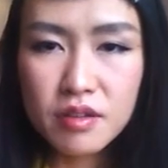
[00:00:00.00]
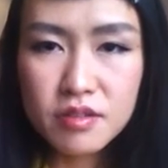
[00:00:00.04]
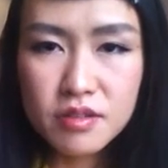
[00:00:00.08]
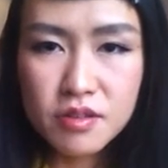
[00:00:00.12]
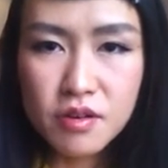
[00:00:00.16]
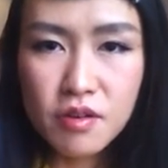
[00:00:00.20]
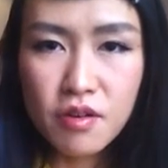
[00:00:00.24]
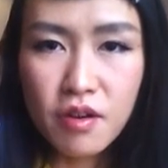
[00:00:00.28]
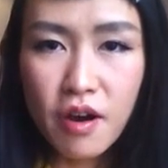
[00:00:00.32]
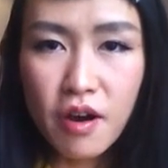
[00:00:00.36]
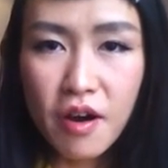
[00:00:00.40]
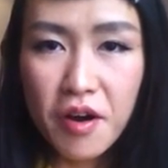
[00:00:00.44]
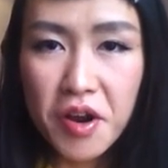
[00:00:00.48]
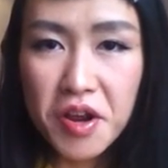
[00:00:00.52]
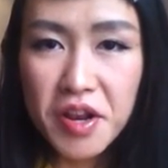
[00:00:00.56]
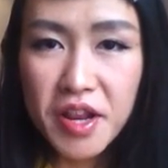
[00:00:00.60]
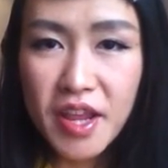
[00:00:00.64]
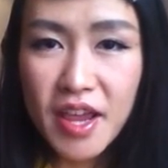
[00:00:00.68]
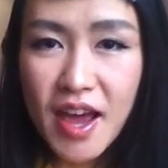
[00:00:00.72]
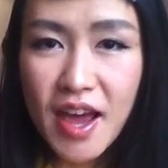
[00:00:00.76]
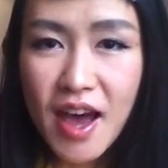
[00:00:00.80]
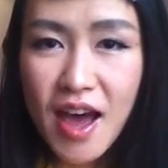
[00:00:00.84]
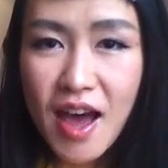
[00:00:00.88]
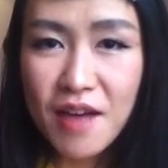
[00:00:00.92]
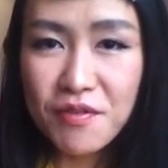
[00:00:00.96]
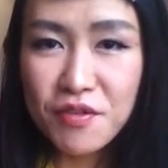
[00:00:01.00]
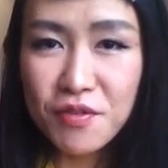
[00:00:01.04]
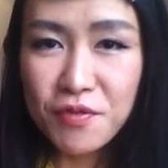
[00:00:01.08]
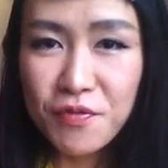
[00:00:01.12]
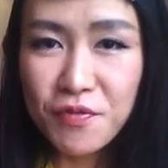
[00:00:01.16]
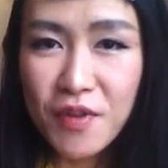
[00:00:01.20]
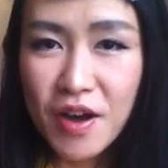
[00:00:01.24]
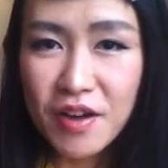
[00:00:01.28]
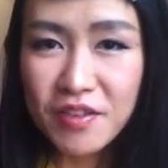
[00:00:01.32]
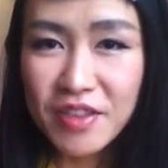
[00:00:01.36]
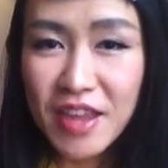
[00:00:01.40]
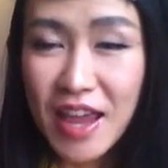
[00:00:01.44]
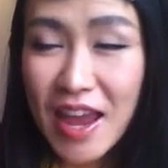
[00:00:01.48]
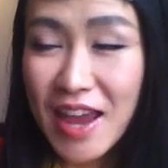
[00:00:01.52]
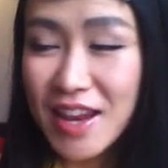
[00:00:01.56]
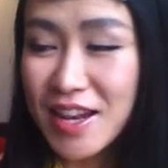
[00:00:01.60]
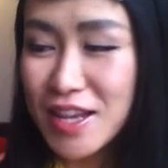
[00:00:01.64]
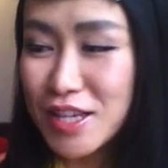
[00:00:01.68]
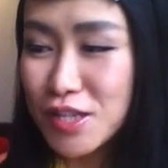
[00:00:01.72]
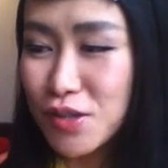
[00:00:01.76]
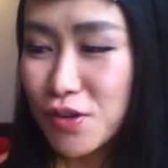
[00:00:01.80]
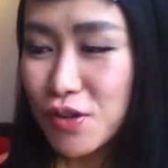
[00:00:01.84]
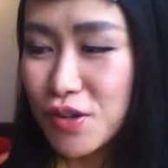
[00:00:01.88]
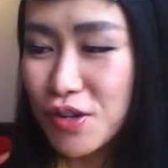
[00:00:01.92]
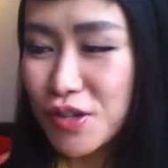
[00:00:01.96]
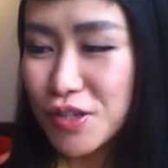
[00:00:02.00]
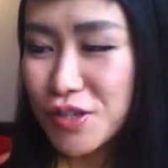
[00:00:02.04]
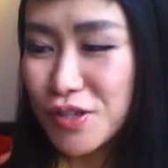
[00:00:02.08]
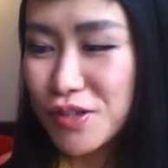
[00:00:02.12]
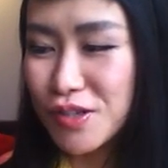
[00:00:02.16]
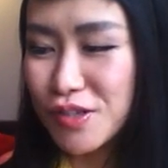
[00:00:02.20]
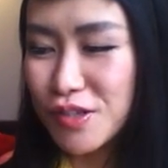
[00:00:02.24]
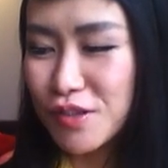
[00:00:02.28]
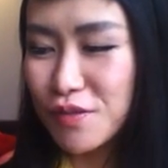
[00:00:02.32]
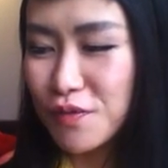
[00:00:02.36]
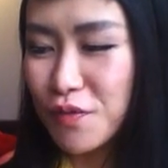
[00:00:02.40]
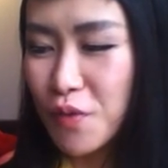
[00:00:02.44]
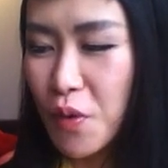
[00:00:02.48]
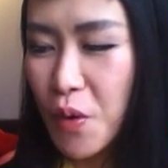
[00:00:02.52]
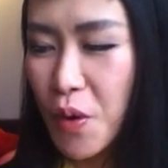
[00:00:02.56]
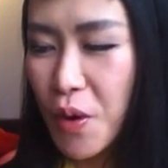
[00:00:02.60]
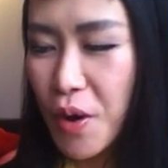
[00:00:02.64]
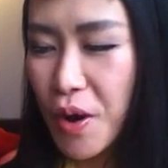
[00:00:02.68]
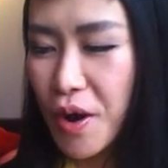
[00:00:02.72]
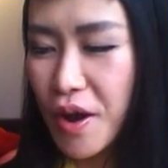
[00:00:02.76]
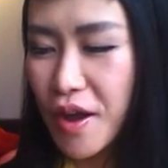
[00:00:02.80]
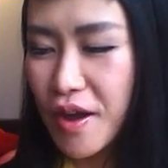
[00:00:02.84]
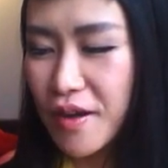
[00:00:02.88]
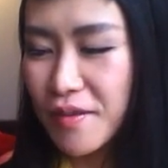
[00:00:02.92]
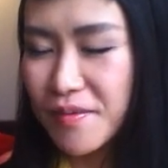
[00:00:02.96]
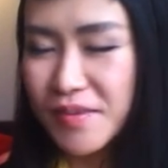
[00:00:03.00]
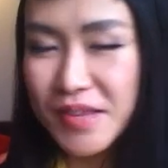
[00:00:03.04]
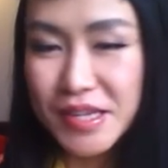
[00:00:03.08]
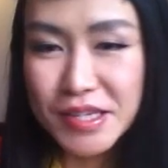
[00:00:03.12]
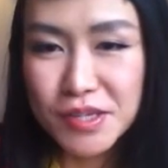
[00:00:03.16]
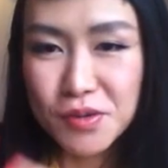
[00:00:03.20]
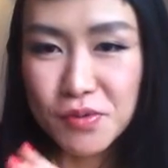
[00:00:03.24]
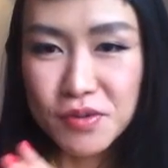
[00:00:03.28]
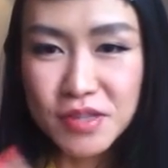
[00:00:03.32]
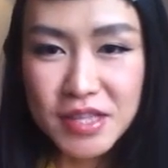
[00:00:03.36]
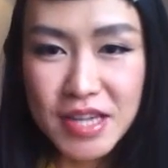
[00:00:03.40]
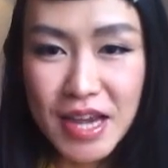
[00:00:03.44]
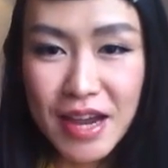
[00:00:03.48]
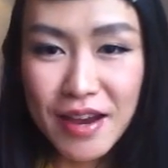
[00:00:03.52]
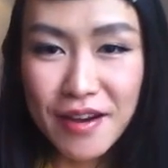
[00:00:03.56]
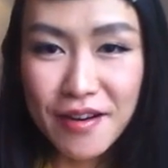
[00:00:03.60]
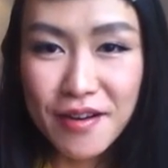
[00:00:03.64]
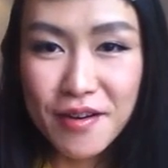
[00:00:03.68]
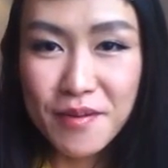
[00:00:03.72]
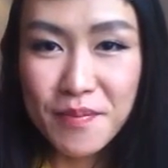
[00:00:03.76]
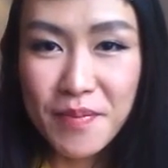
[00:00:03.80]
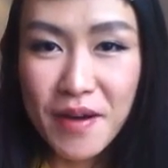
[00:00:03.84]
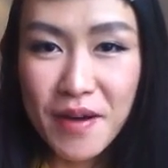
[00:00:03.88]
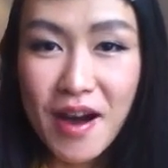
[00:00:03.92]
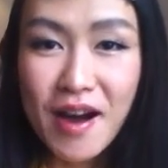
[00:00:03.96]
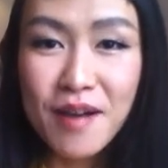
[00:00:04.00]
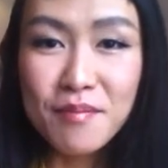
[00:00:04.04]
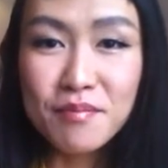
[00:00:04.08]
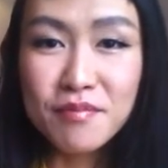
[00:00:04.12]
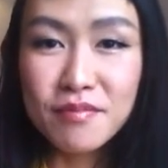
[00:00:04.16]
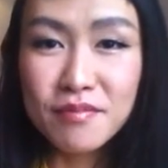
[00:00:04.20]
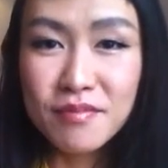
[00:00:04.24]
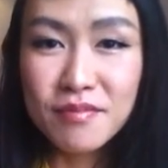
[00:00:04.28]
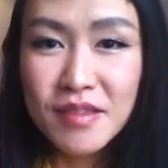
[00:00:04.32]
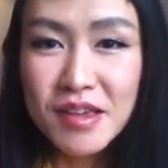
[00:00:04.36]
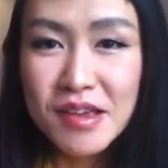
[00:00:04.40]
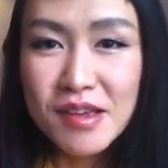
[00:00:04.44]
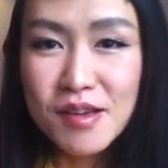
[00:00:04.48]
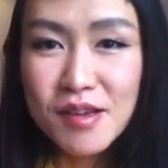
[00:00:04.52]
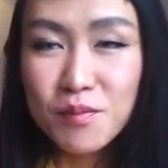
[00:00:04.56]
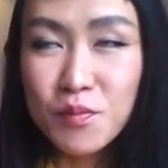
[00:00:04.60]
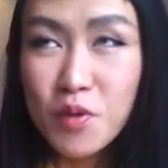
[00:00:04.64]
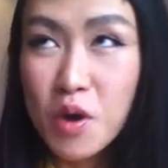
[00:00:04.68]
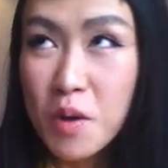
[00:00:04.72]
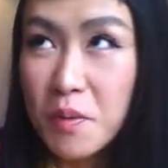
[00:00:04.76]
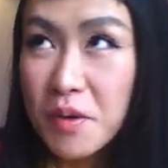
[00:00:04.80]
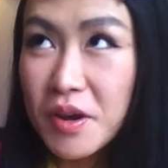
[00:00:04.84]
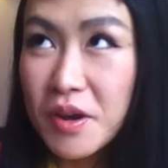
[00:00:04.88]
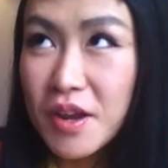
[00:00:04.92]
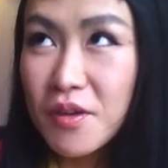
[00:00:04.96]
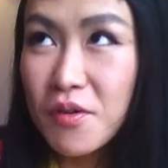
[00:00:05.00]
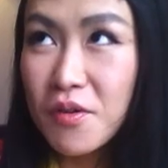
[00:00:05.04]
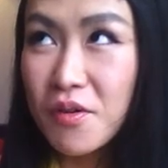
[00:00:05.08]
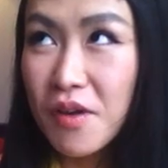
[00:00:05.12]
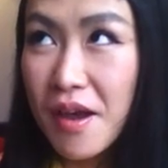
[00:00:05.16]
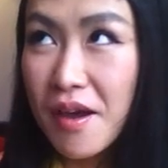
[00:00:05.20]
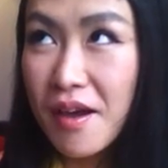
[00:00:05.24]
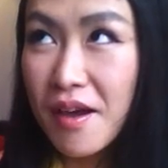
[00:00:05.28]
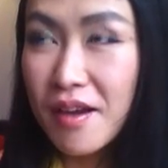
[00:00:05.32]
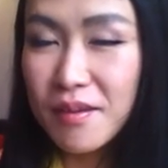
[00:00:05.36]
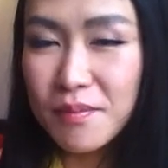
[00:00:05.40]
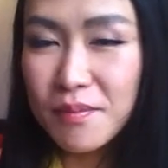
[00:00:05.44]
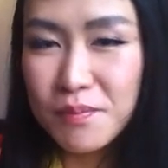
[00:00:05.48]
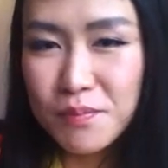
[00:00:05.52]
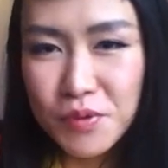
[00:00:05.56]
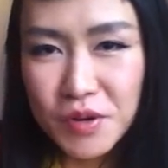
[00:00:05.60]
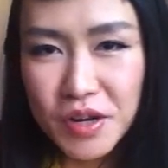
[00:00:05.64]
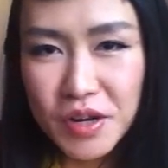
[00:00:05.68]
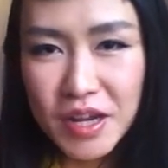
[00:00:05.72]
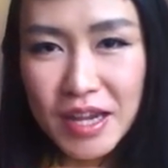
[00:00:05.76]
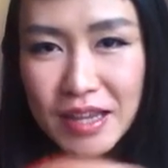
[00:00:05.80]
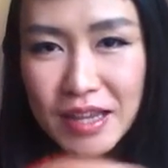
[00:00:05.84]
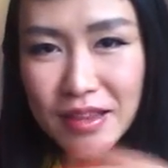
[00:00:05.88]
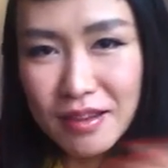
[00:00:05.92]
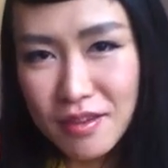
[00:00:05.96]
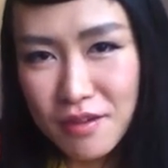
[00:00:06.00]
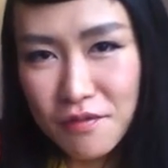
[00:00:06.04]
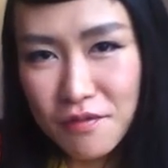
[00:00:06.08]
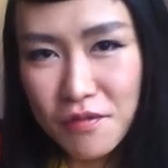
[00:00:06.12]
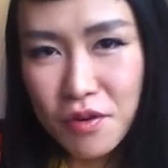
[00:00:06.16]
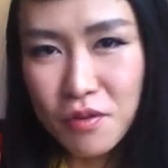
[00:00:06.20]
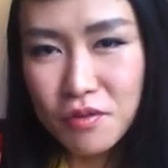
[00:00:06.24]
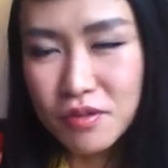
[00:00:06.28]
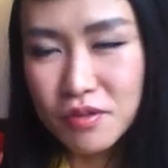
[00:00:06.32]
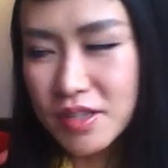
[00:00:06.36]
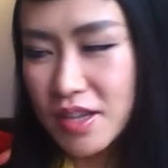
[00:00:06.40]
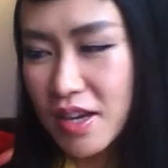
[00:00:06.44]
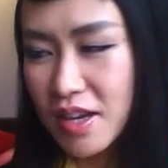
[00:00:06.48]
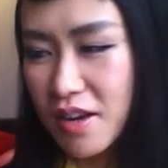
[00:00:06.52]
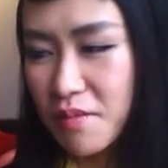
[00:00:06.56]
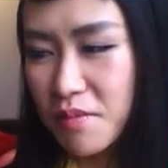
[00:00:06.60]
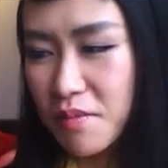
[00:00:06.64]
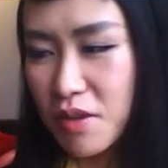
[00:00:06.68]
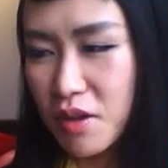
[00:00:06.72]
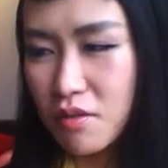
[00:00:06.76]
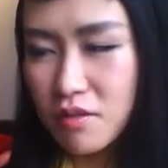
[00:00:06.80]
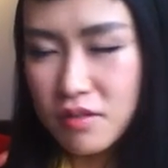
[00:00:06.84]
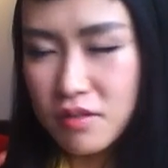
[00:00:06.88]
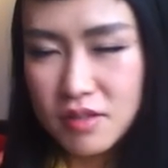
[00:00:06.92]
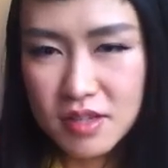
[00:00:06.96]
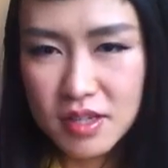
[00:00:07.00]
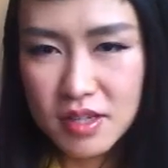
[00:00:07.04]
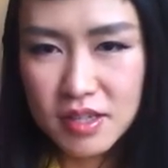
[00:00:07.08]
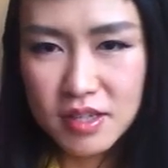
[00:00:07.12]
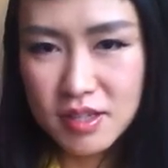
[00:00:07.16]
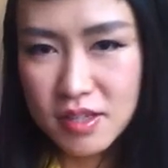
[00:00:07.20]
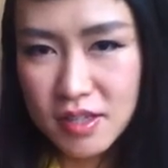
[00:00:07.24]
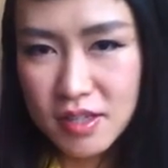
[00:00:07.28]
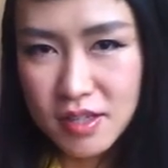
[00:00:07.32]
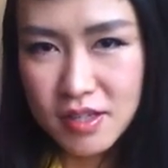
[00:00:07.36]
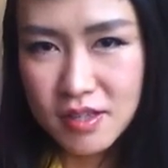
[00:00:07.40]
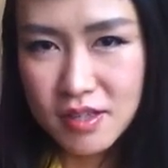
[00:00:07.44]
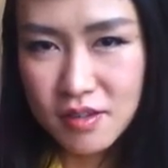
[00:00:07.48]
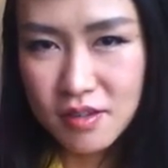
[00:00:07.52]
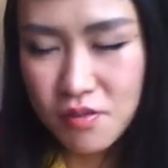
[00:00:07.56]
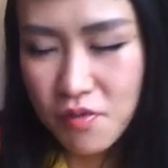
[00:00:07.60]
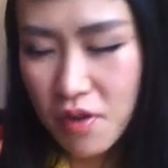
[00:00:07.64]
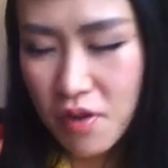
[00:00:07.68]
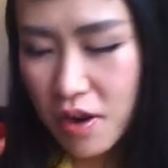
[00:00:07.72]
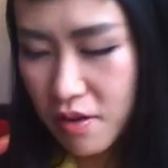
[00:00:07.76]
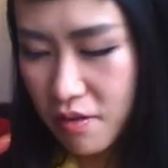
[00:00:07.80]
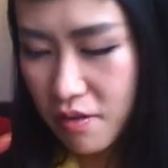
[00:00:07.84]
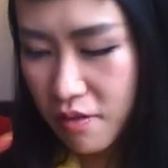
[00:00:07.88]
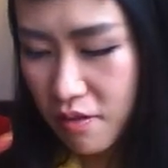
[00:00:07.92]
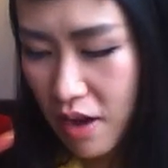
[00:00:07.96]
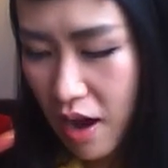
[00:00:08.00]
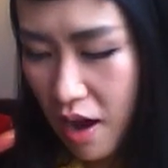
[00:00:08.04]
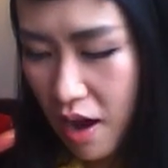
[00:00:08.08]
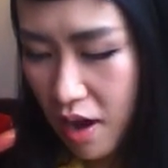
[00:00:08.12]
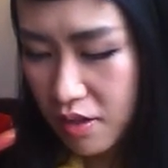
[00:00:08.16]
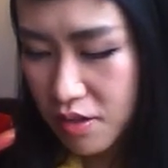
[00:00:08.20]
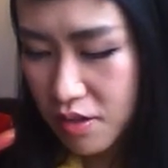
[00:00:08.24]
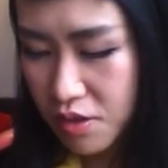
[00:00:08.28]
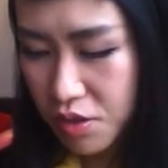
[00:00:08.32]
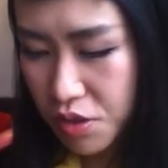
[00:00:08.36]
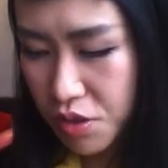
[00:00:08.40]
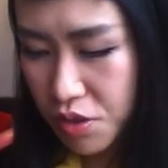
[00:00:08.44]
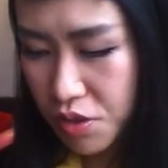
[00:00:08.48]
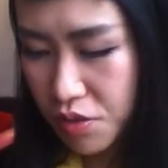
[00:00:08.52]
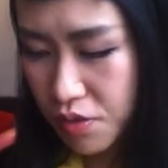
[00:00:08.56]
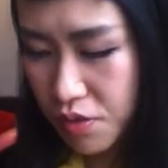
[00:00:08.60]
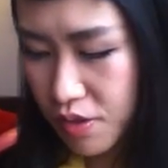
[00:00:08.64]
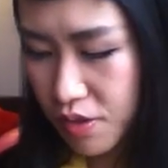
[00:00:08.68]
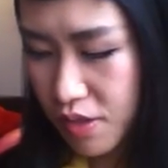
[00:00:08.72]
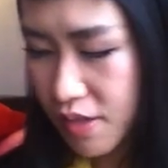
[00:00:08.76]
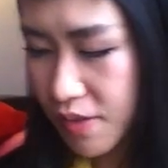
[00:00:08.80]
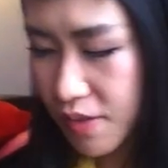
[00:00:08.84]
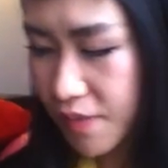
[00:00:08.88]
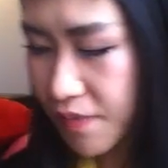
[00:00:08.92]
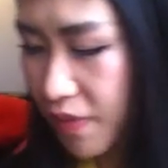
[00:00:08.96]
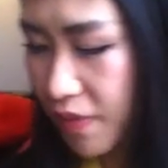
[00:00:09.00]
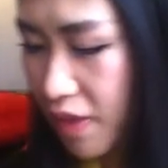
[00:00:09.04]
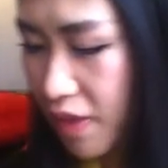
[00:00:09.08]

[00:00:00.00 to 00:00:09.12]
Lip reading: So currently I haven't found any solutions for this container, but I'm probably gonna put it in a different container because it's just quite hard to use.